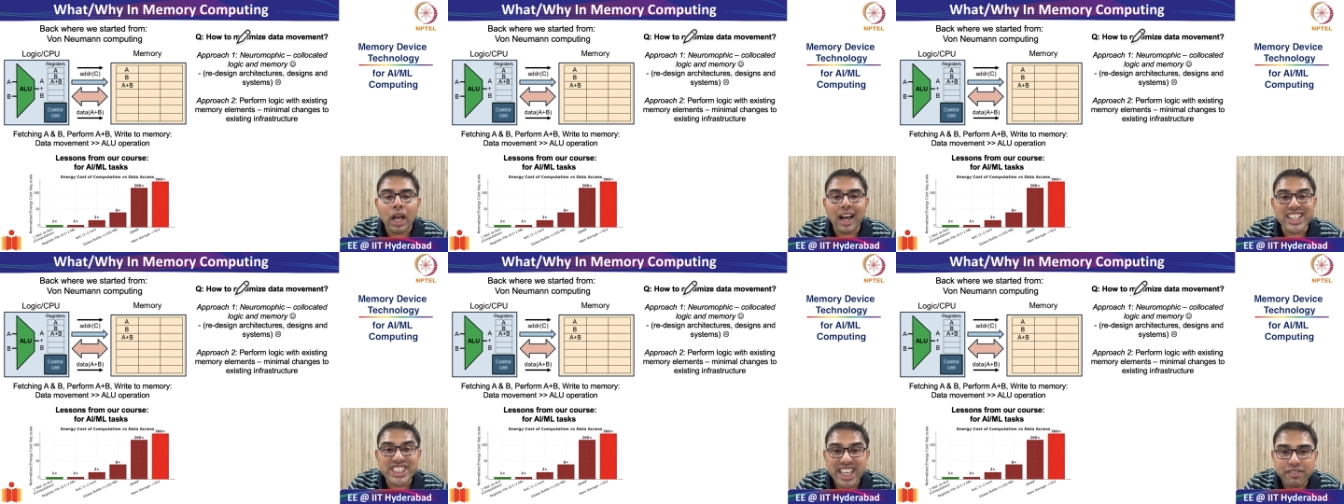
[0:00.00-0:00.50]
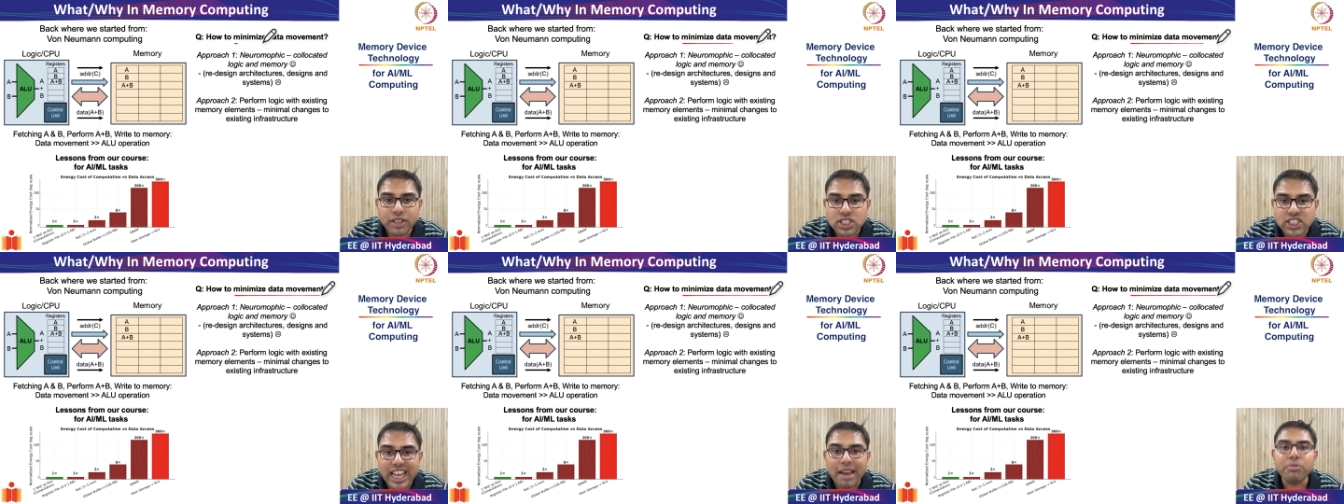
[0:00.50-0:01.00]
achieve the
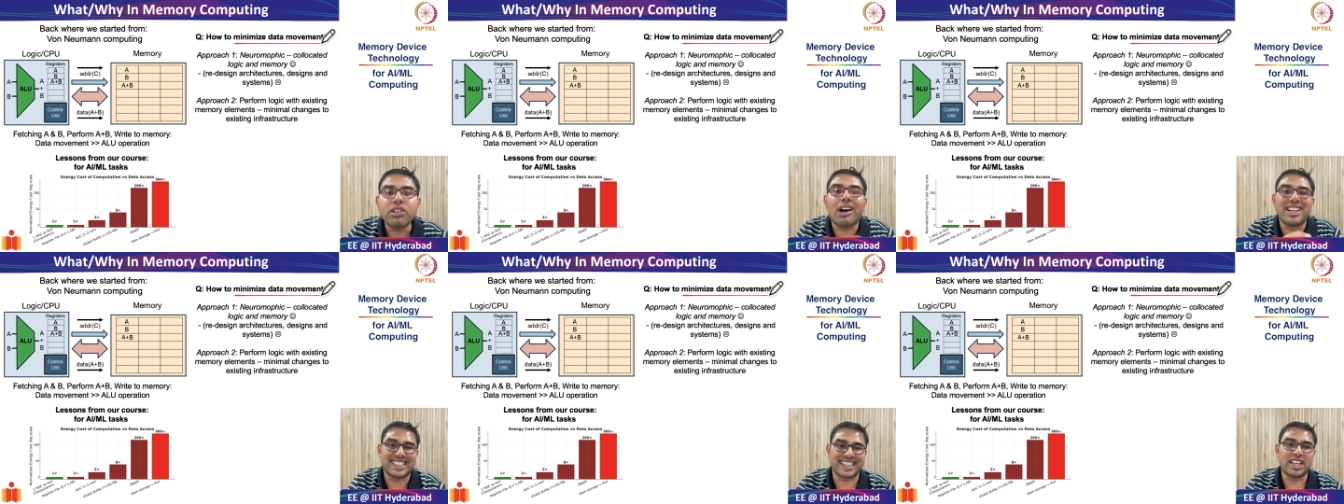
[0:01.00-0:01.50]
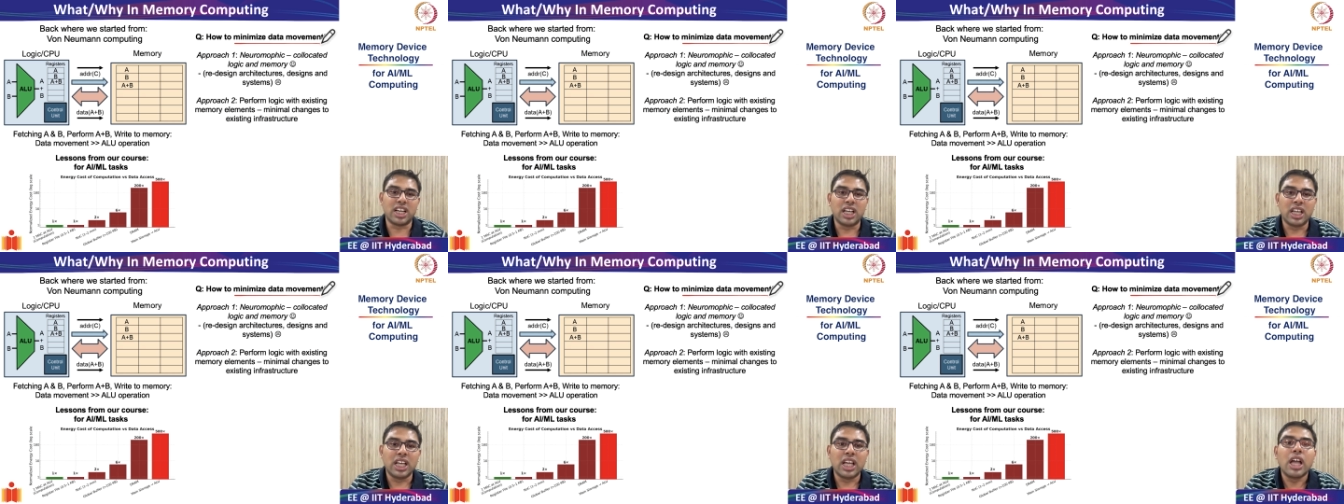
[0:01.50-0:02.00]
same task,
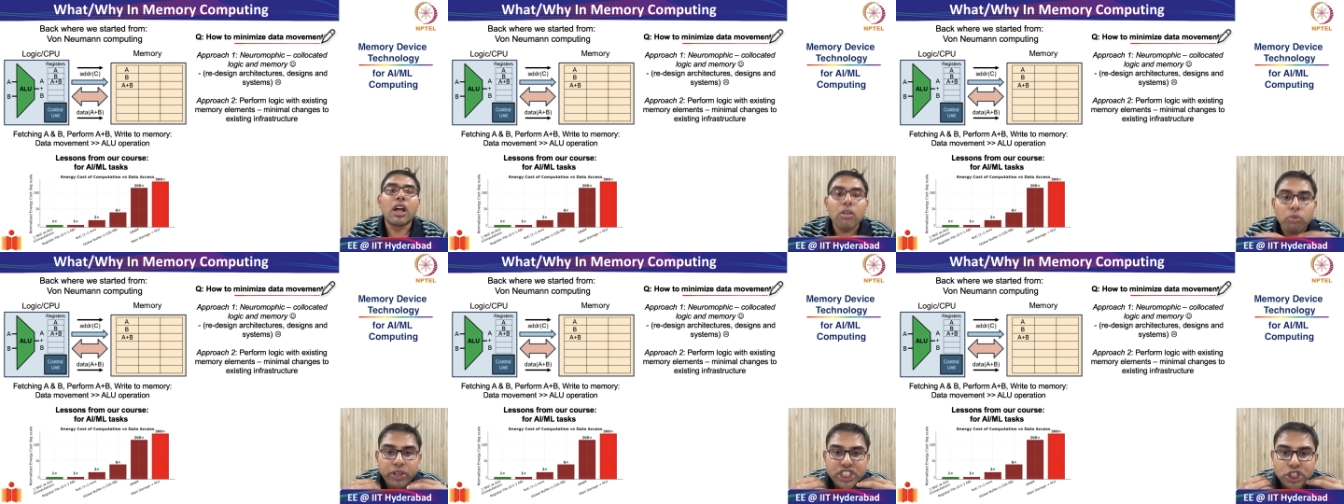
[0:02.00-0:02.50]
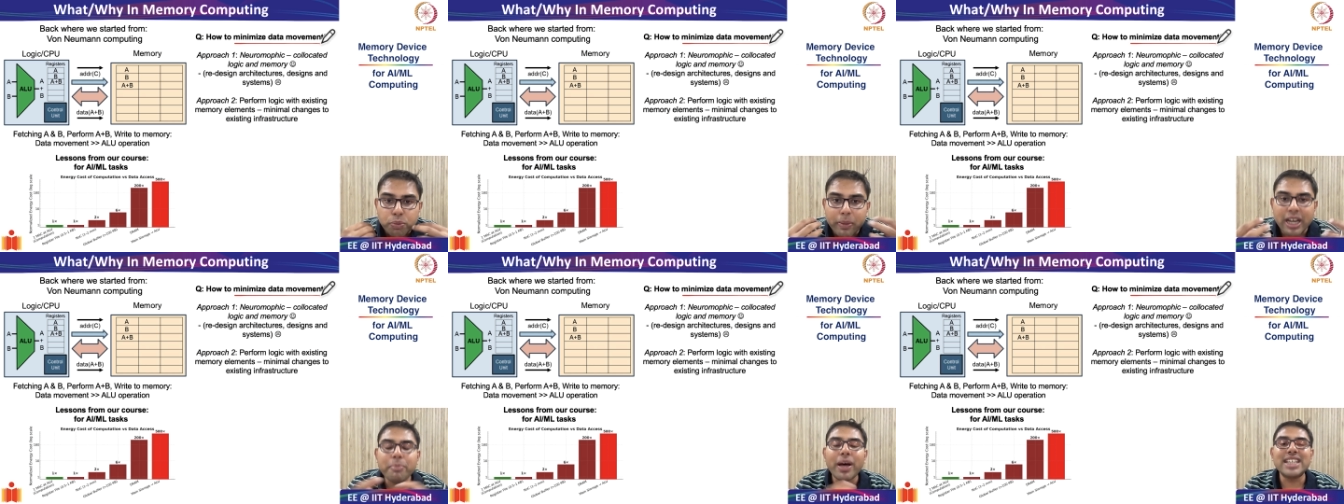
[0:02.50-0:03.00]
which is
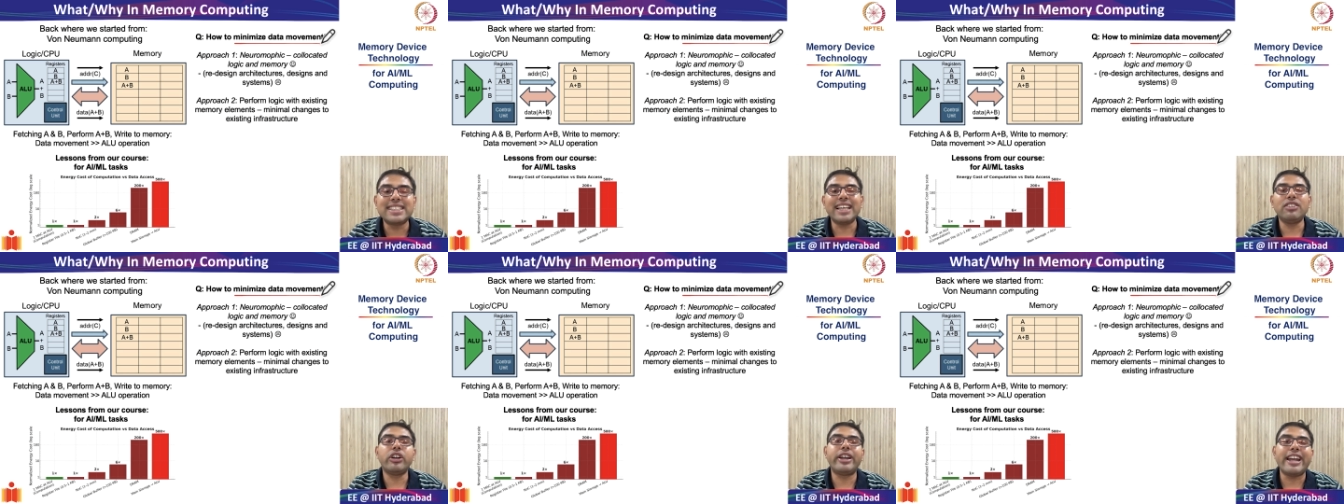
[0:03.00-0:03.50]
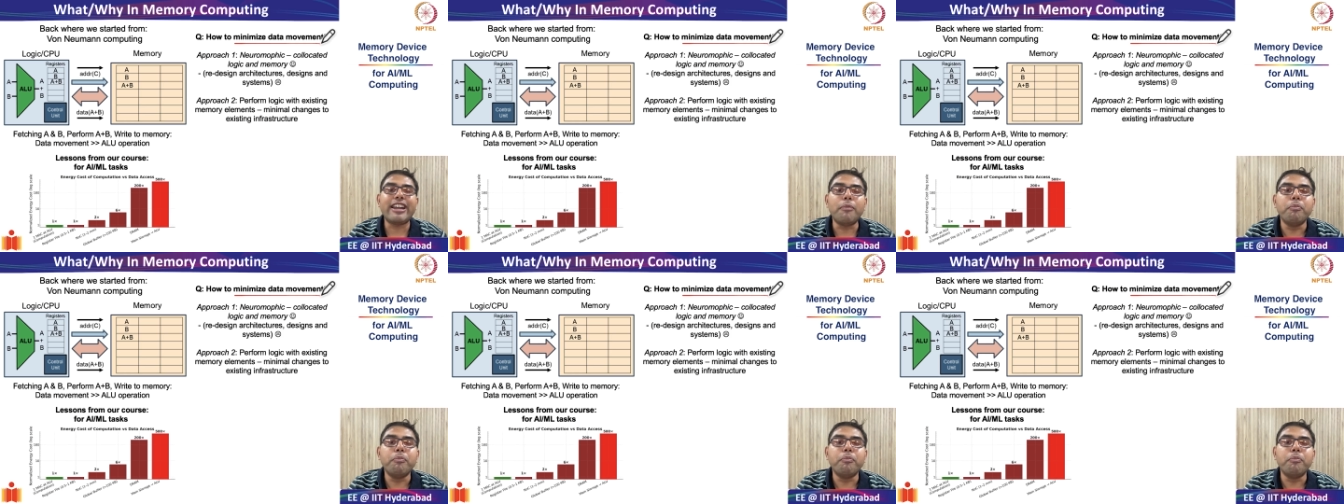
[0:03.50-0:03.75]
minimizing the data